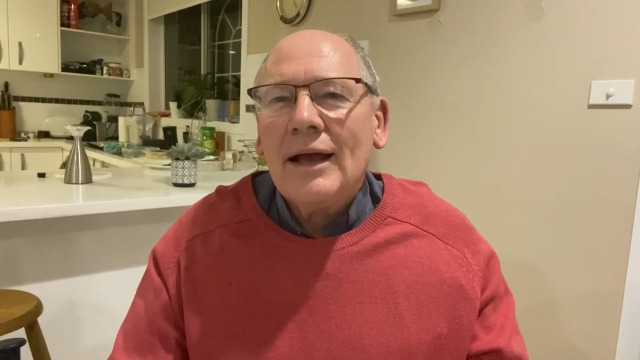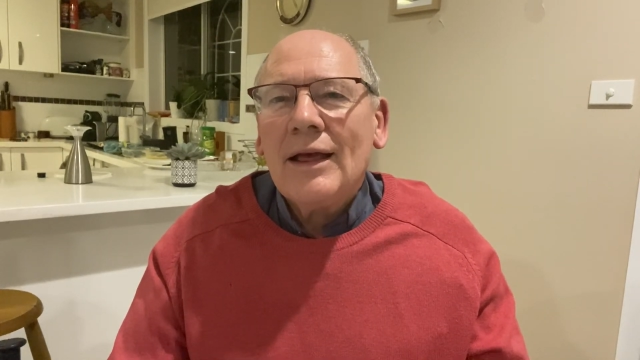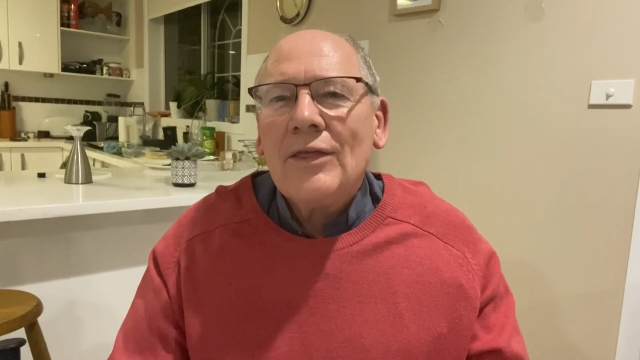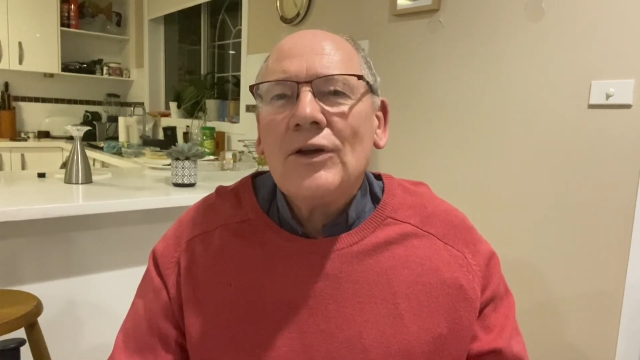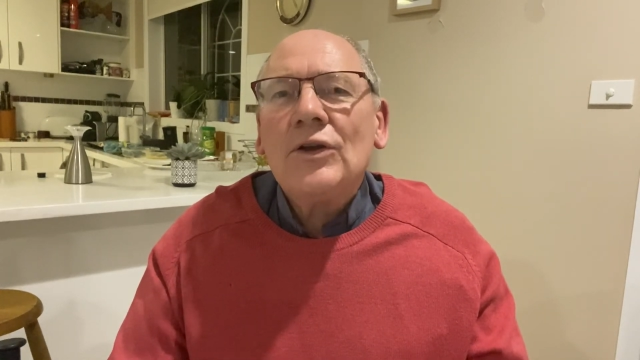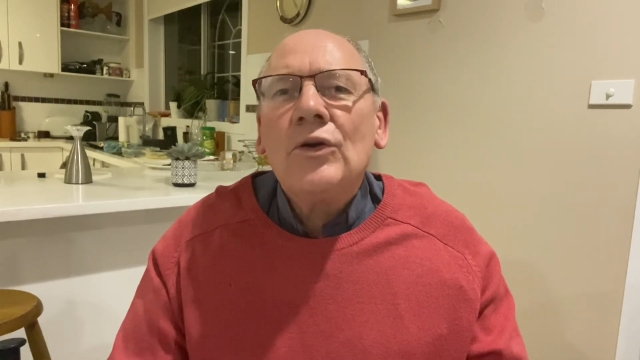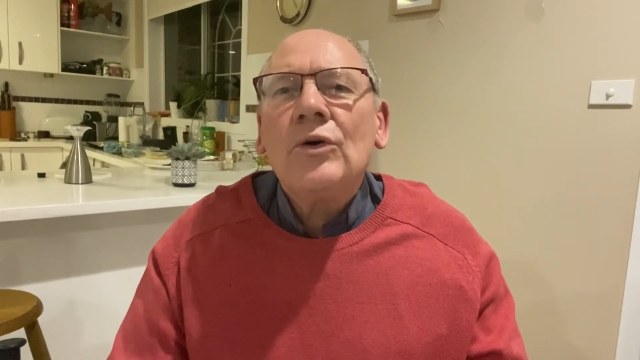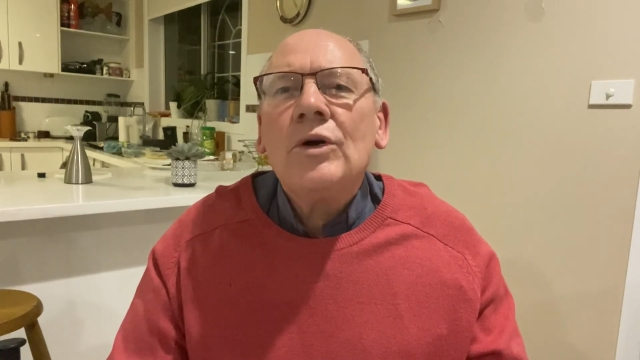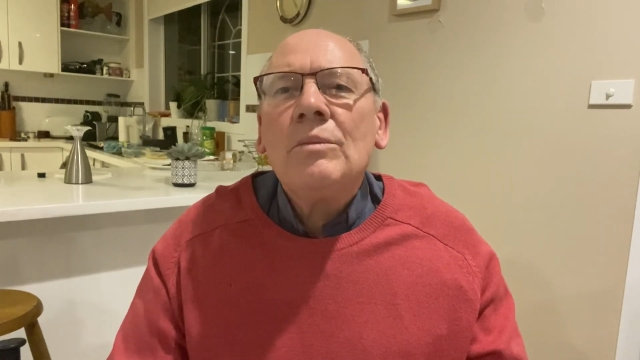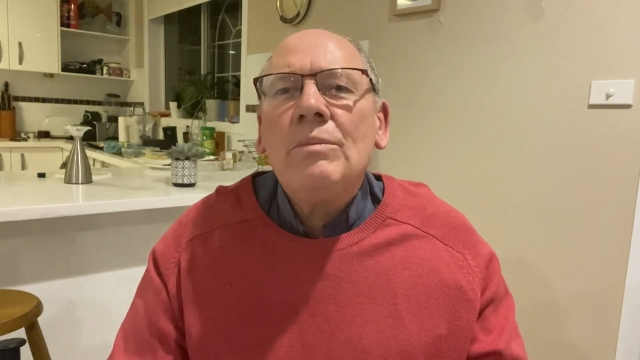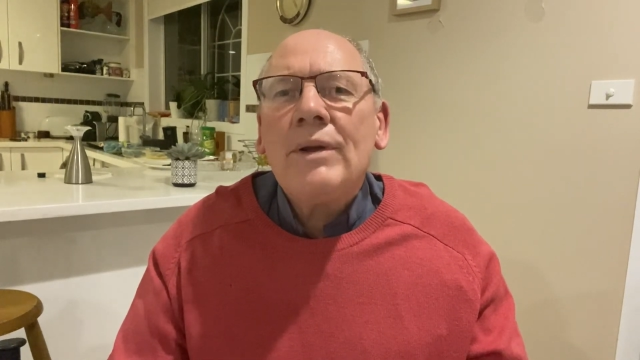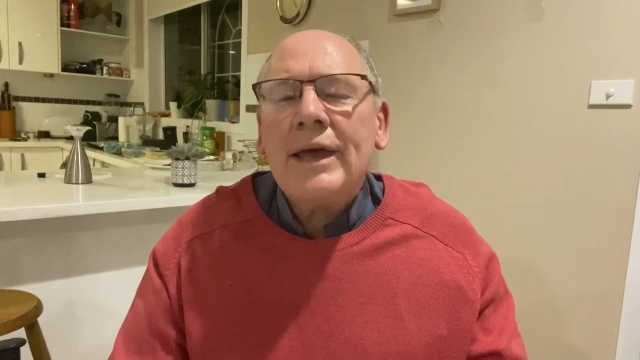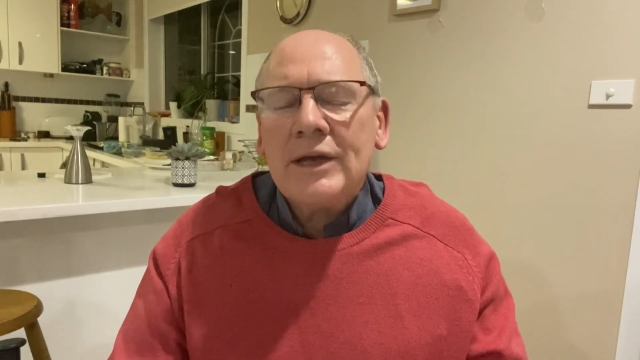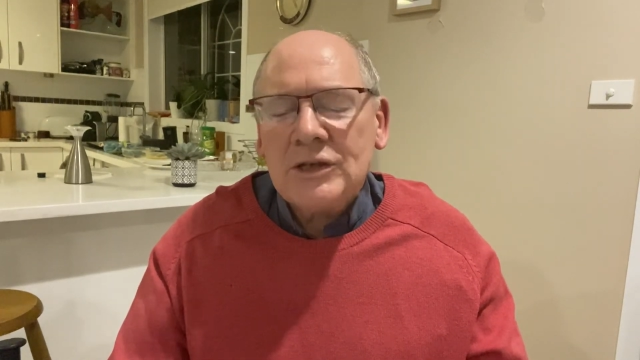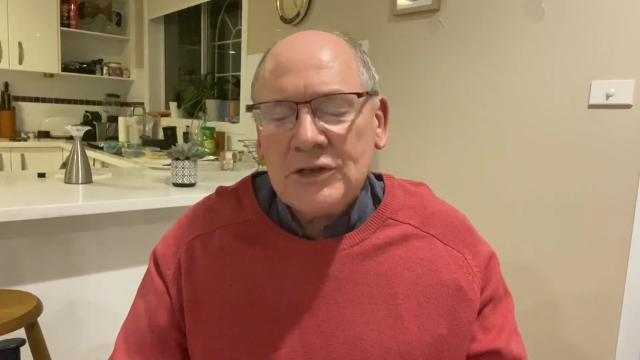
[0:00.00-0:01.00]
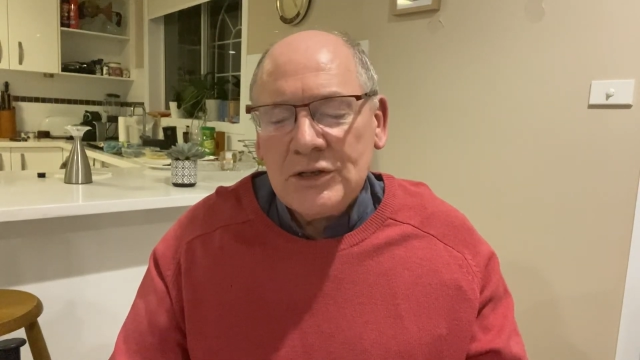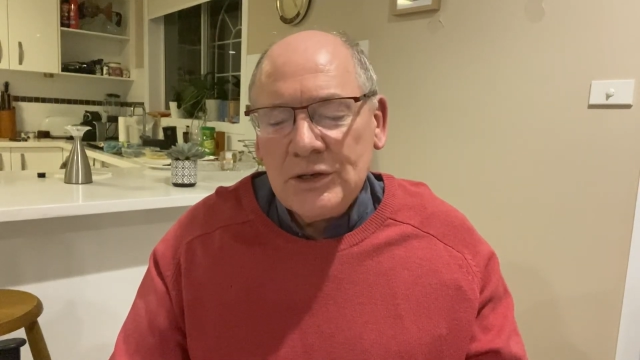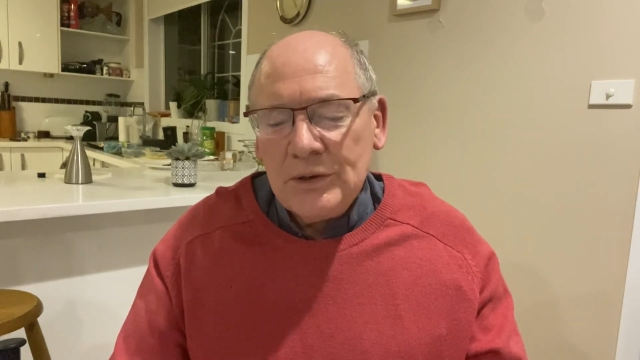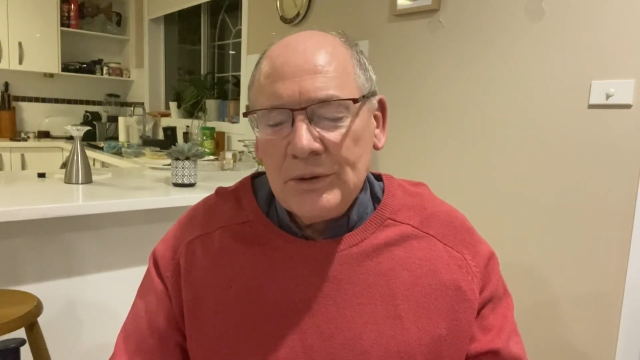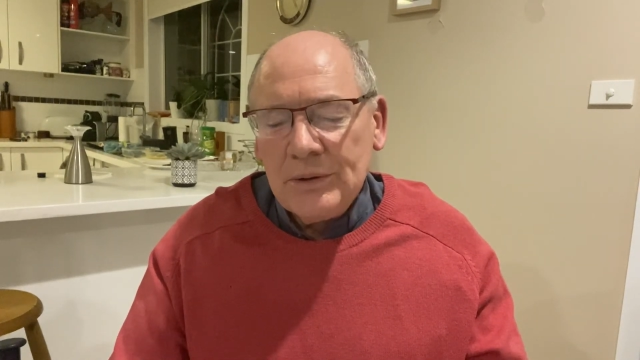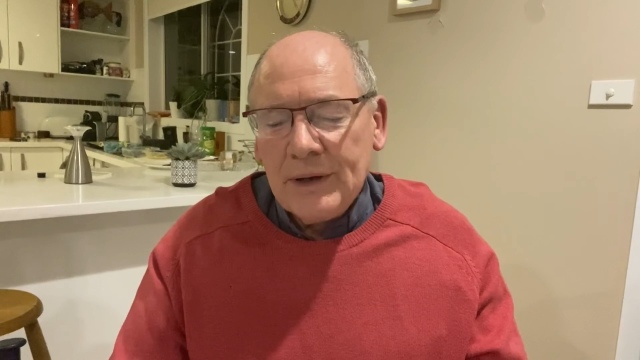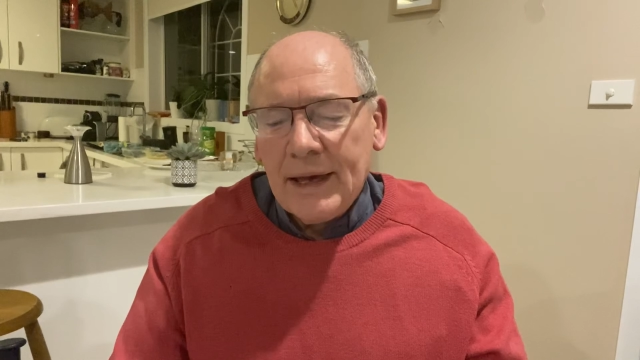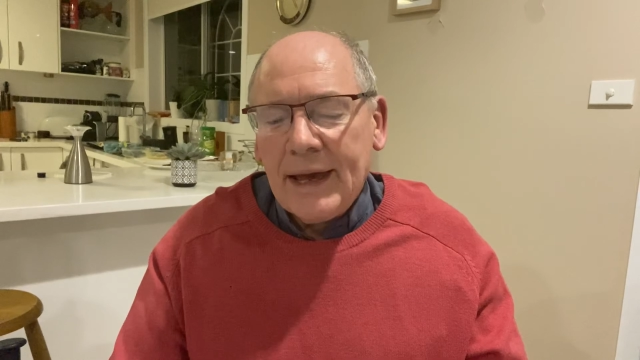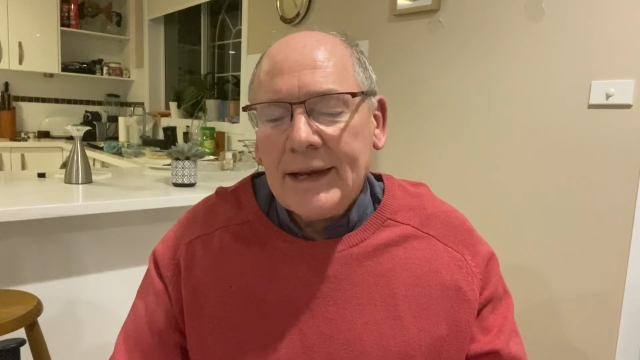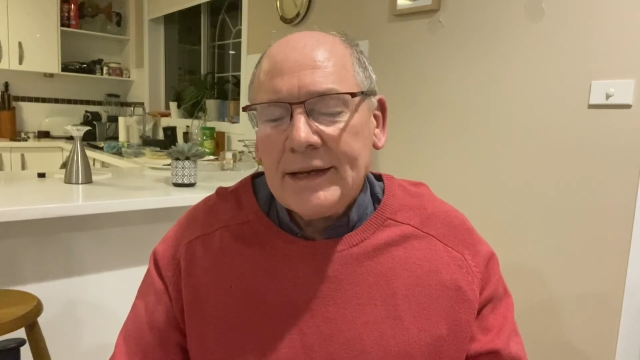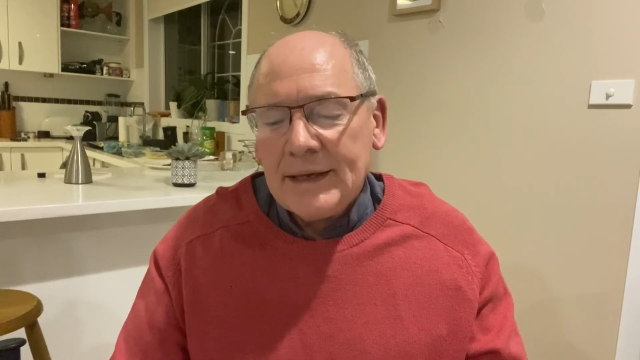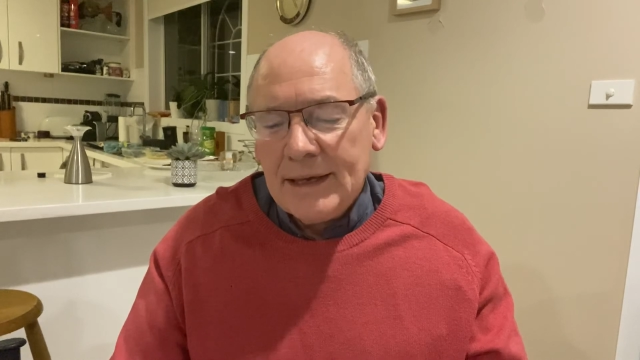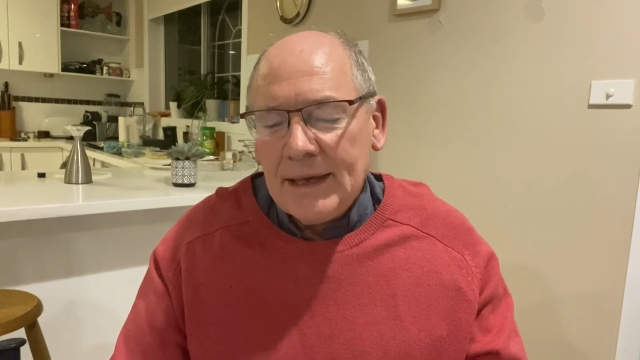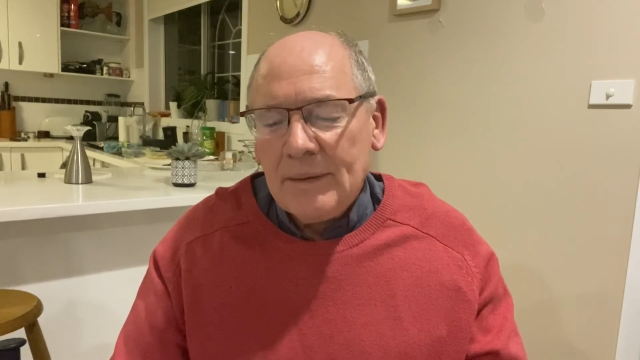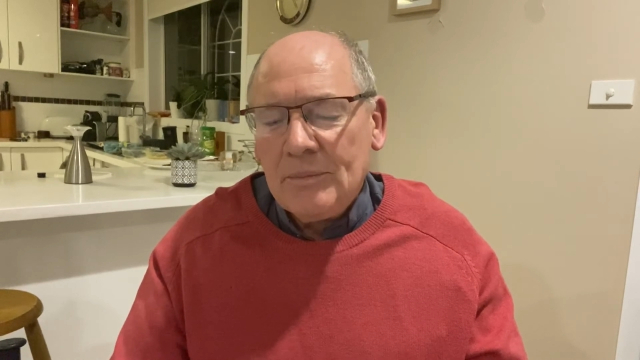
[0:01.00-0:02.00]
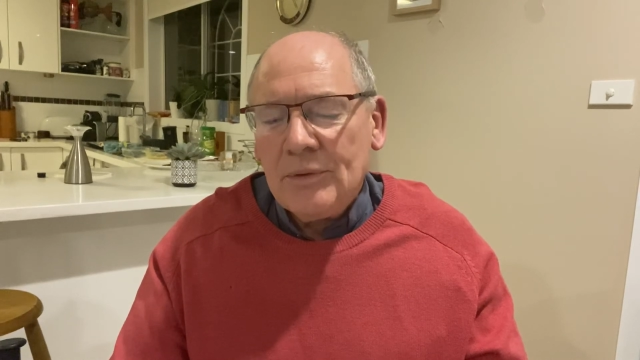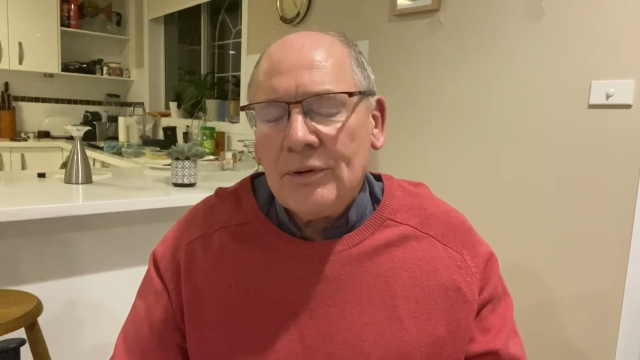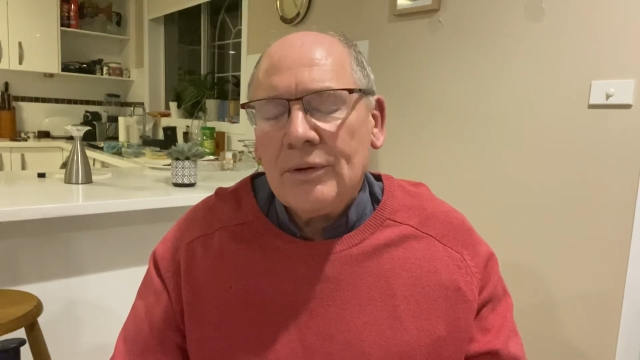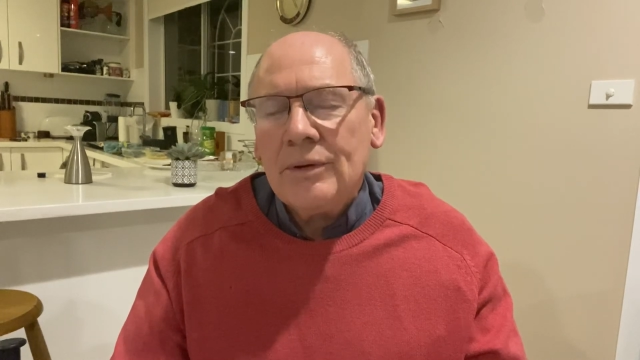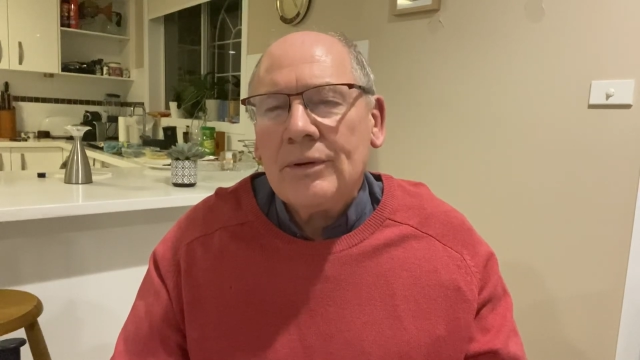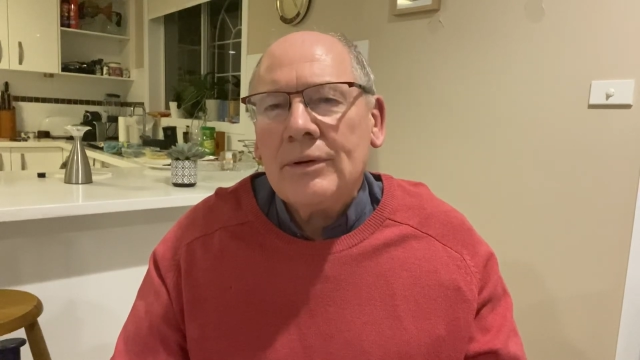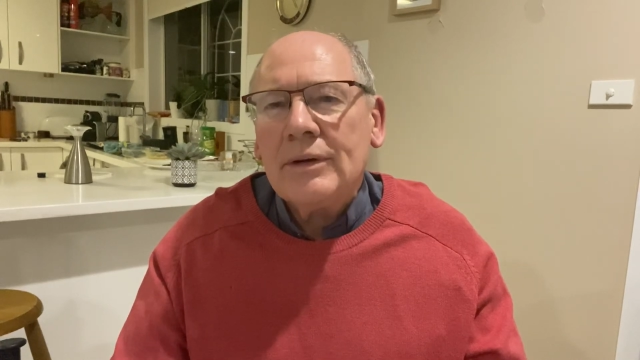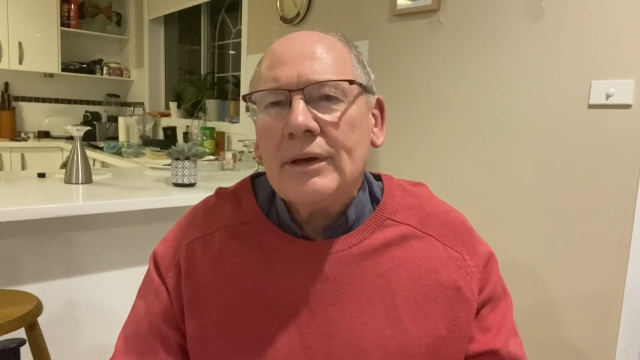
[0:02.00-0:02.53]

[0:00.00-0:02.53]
The Lord bless you and keep you.